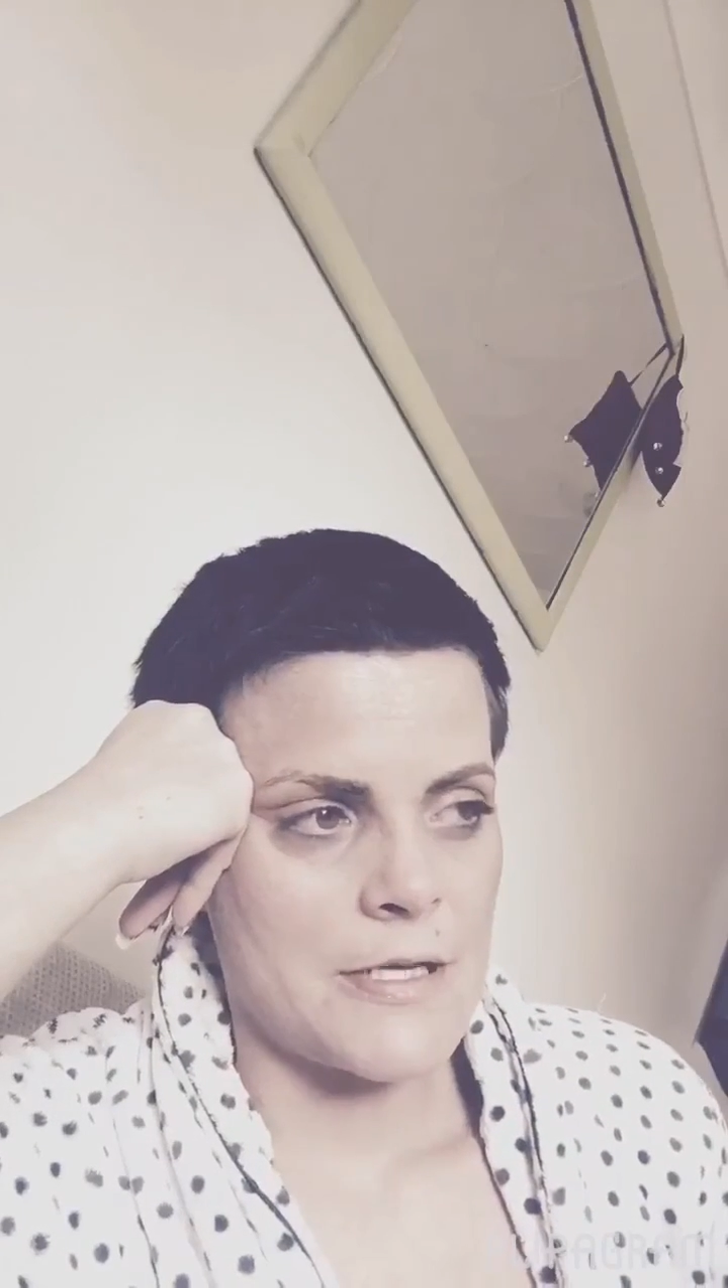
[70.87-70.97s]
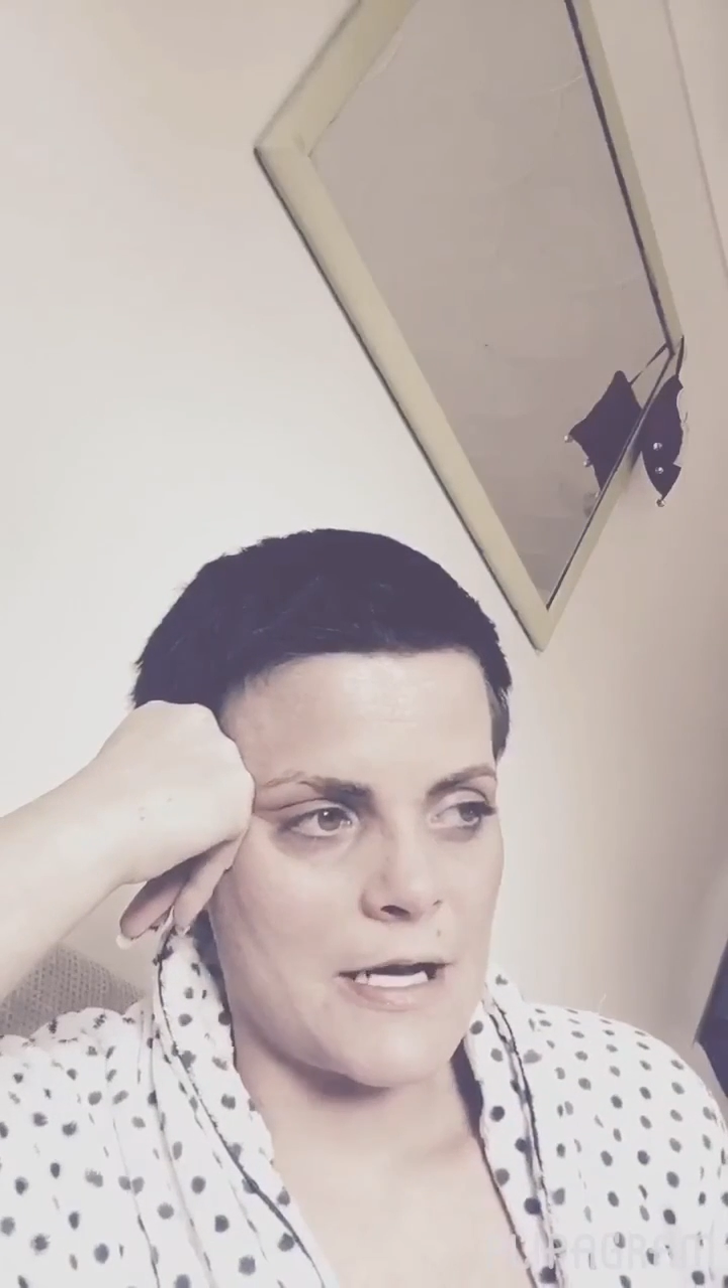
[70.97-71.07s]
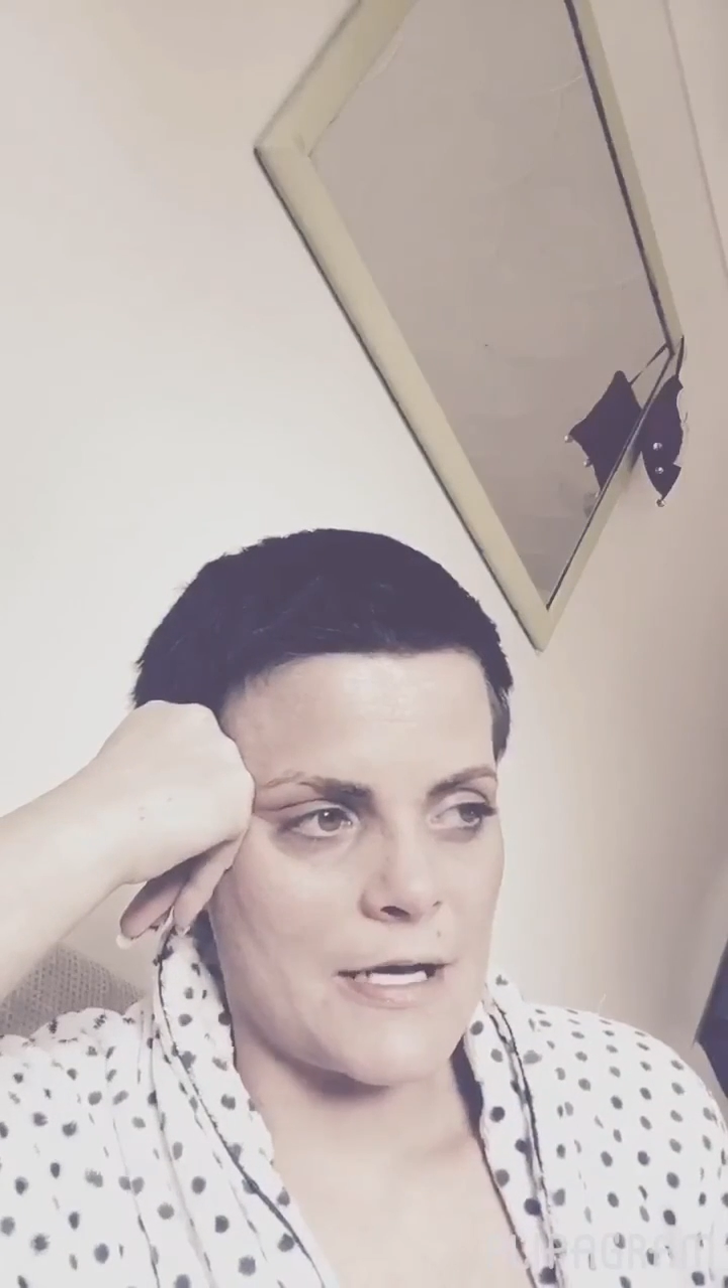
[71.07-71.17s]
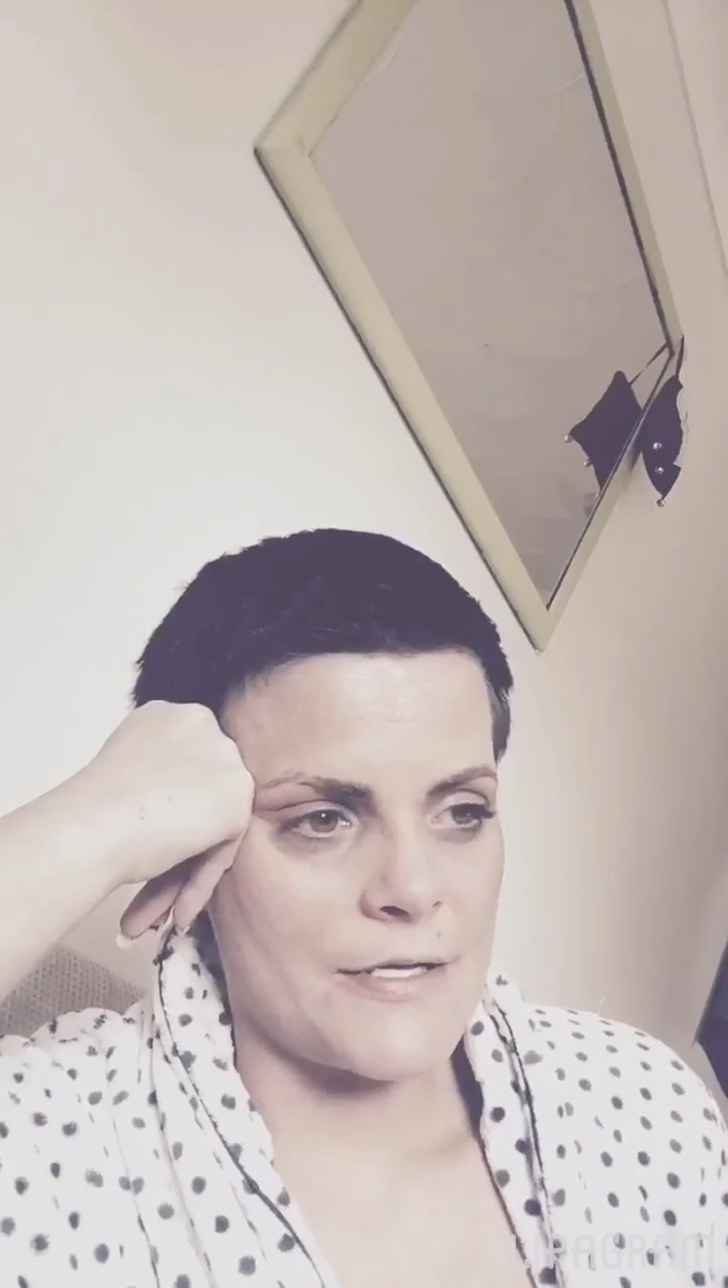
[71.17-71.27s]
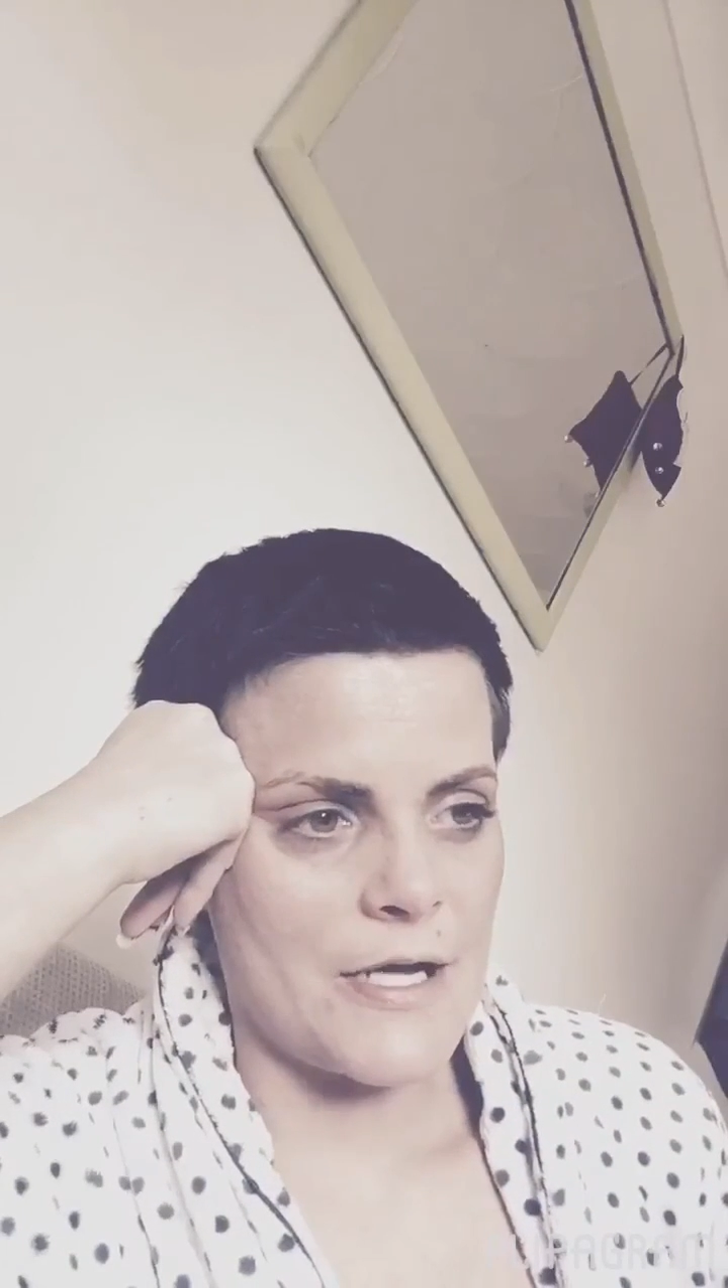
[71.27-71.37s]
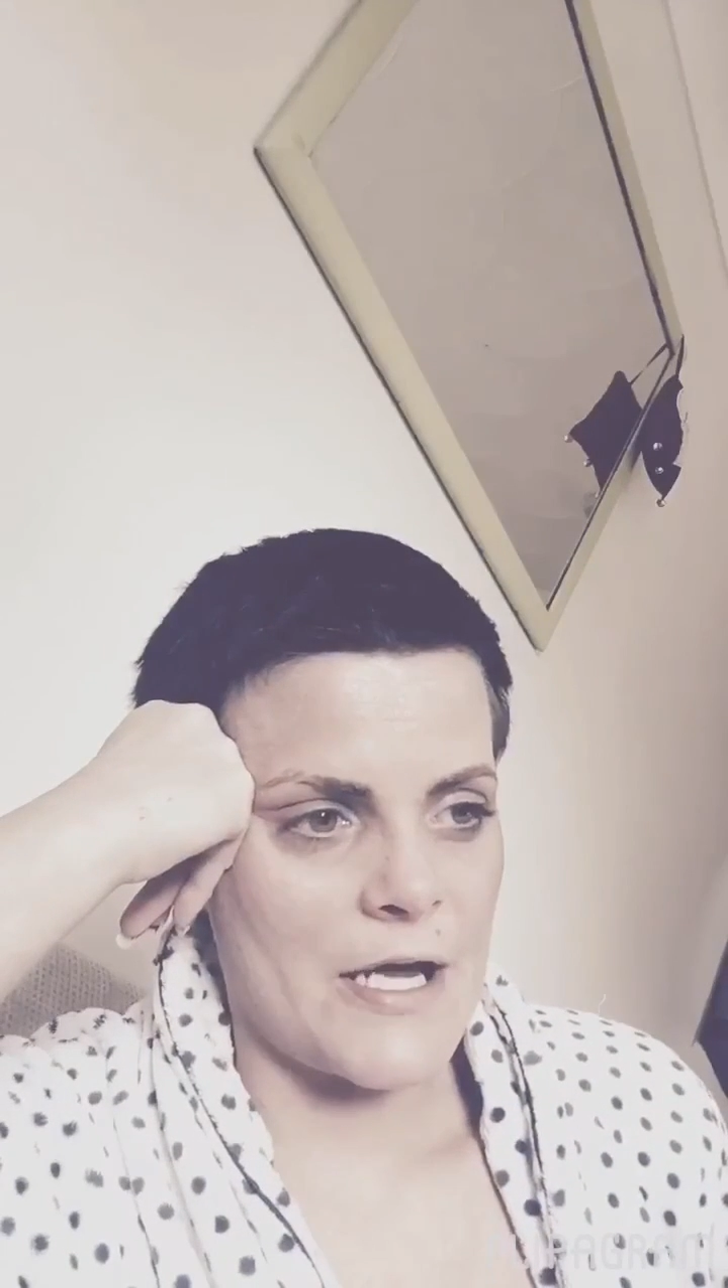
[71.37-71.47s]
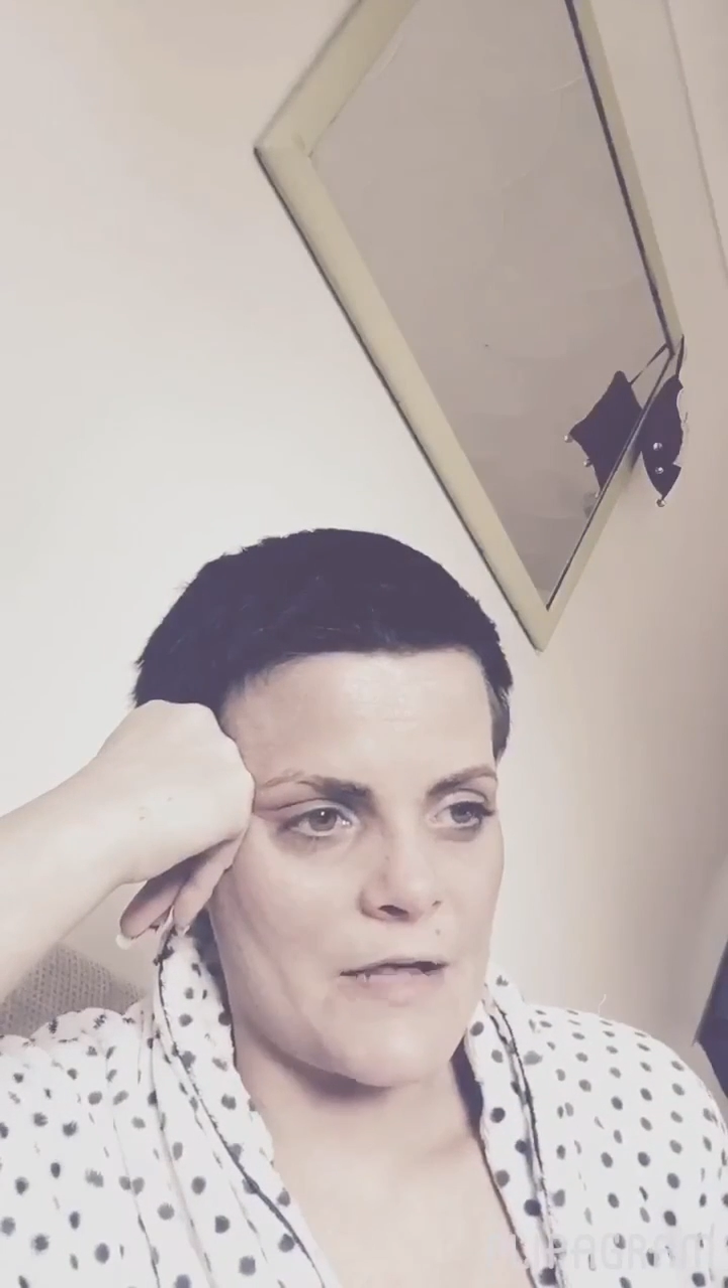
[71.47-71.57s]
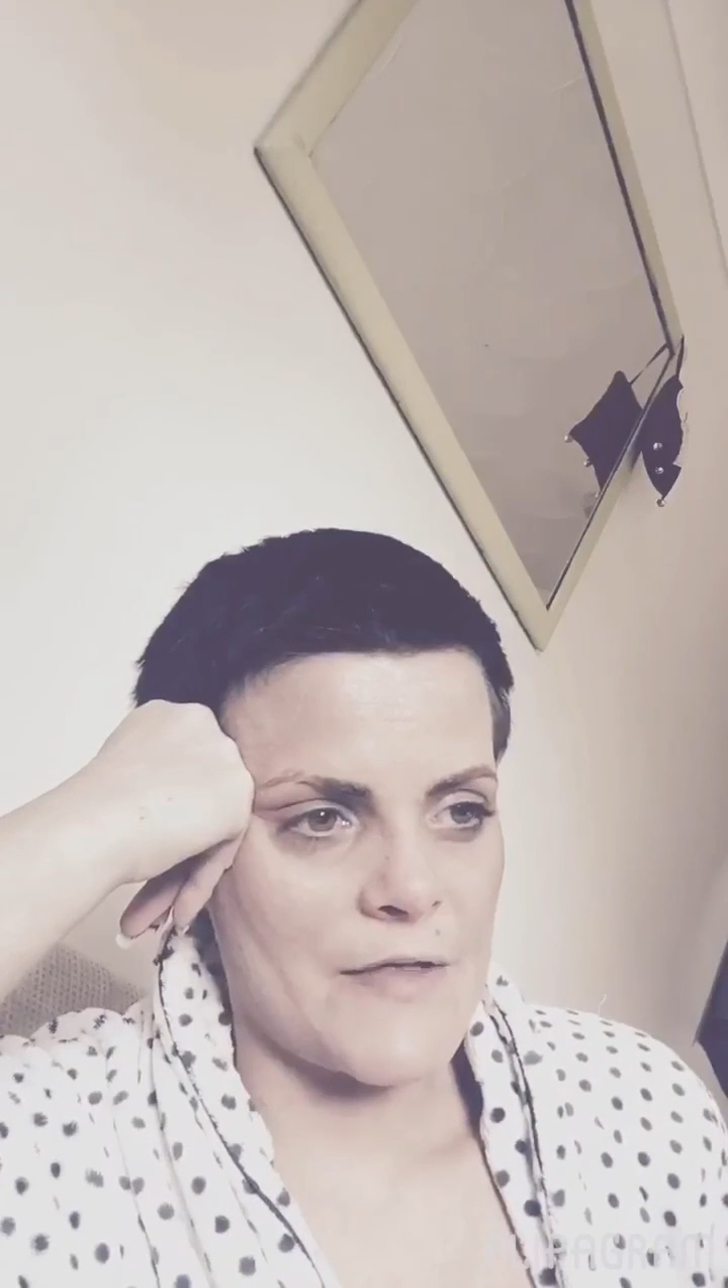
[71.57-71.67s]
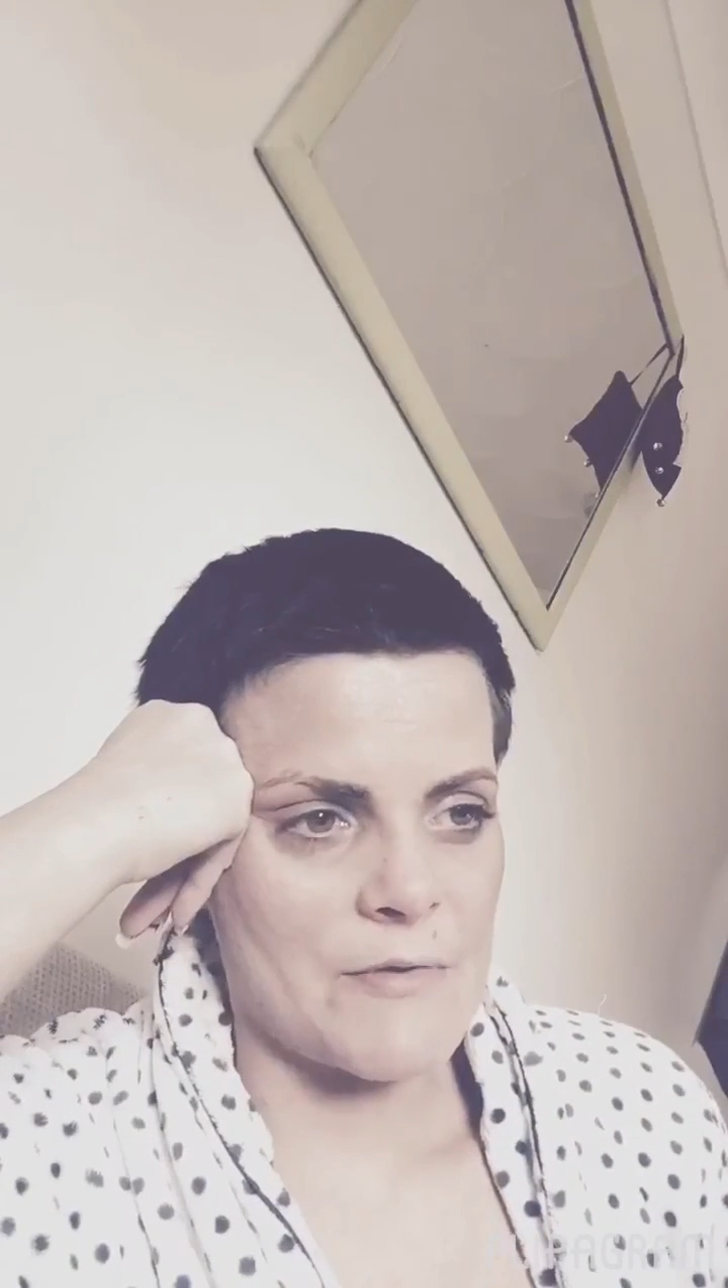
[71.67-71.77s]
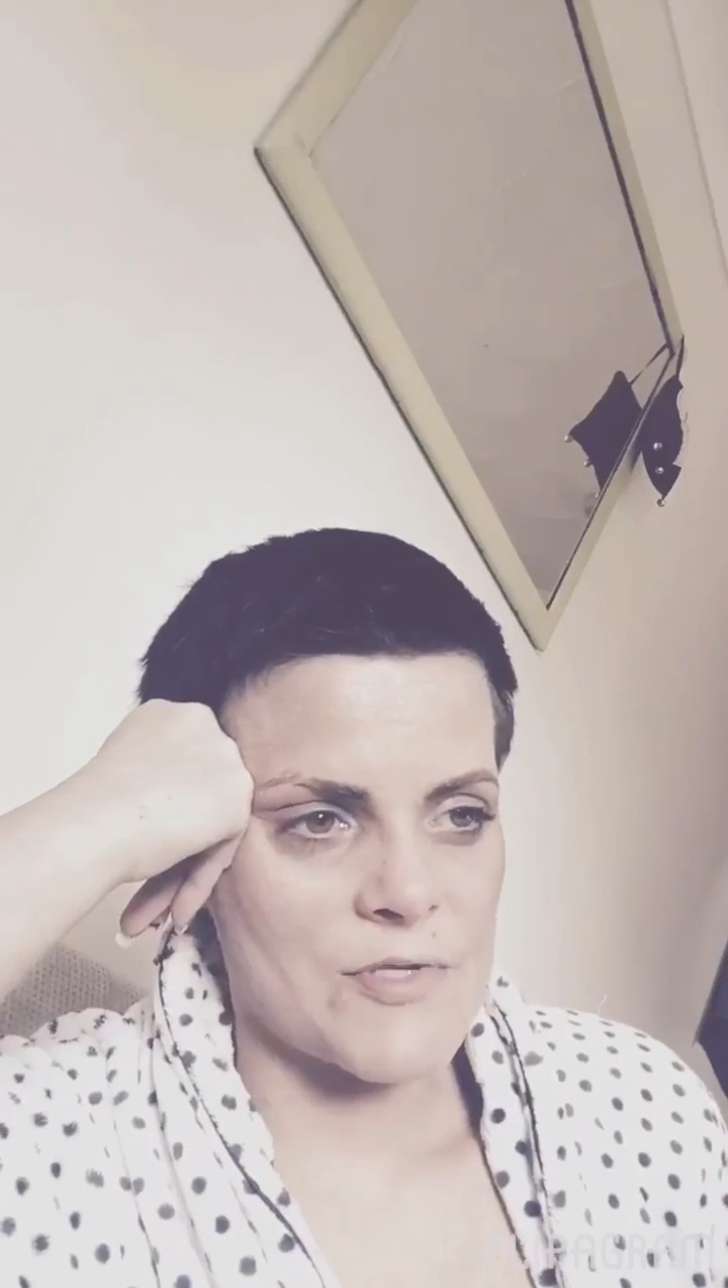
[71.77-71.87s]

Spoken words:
And they were